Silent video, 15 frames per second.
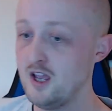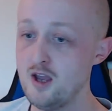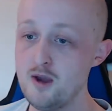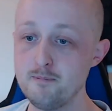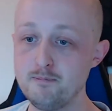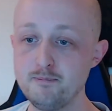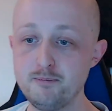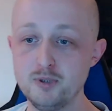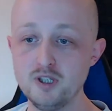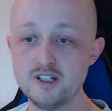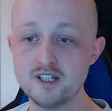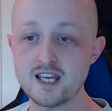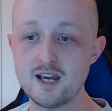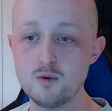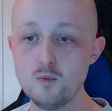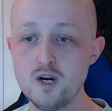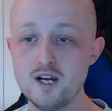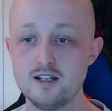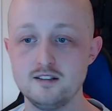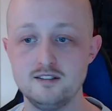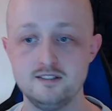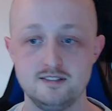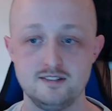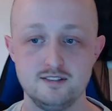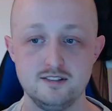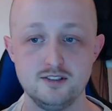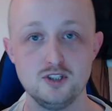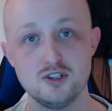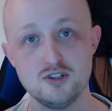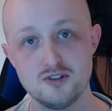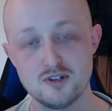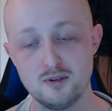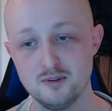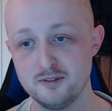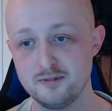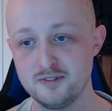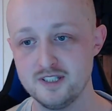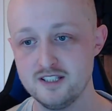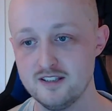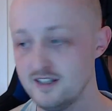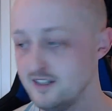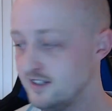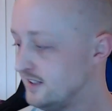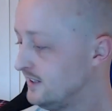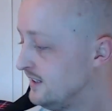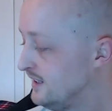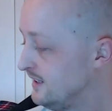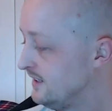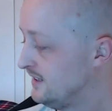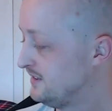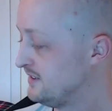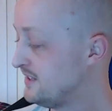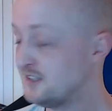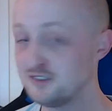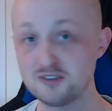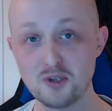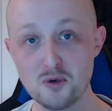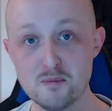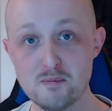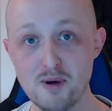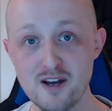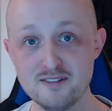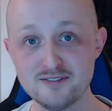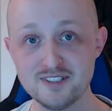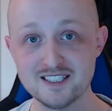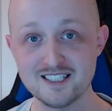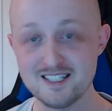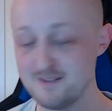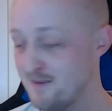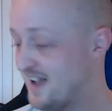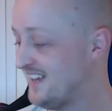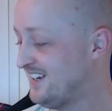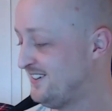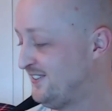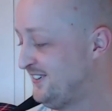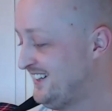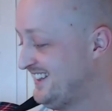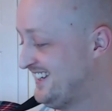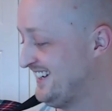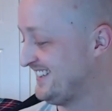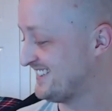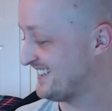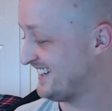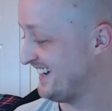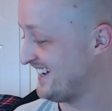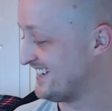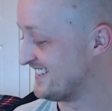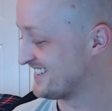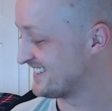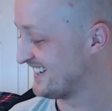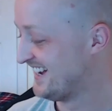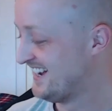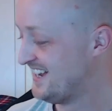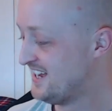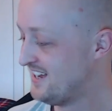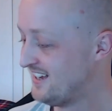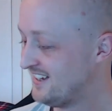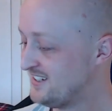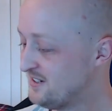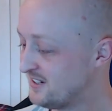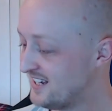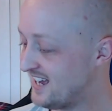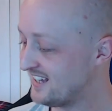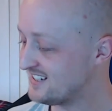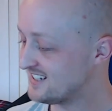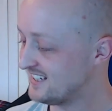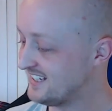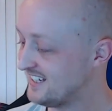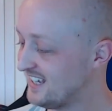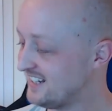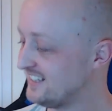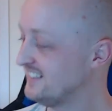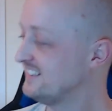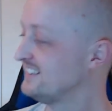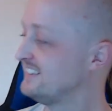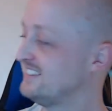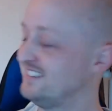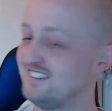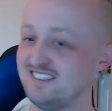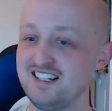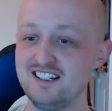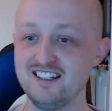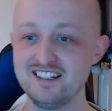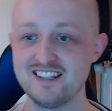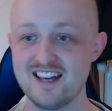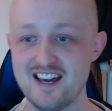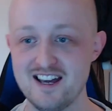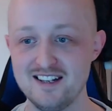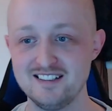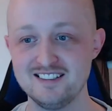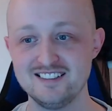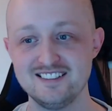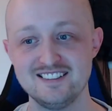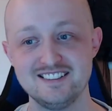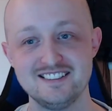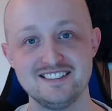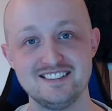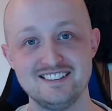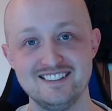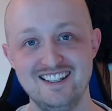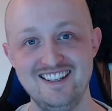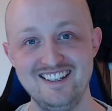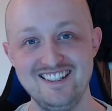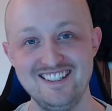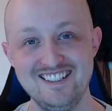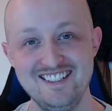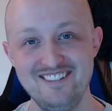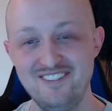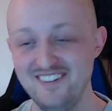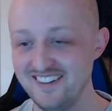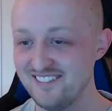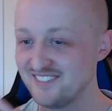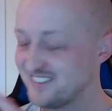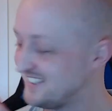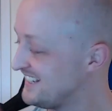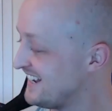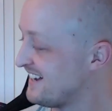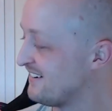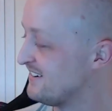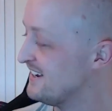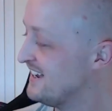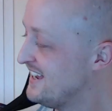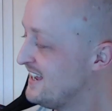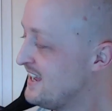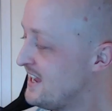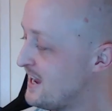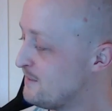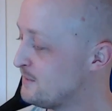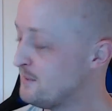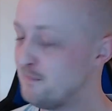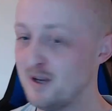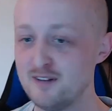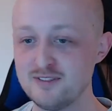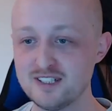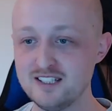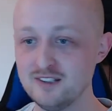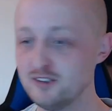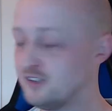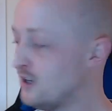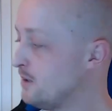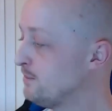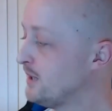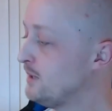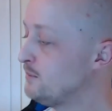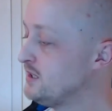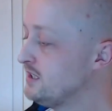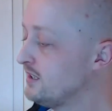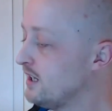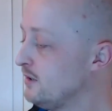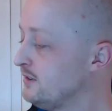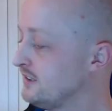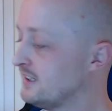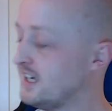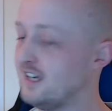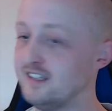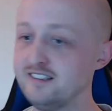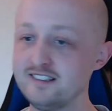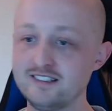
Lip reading: But look how well the controllers fit in there. They're so perfectly made for this case. You can actually get it to sit like that. One upside down and one perfectly on top. And when you close the case,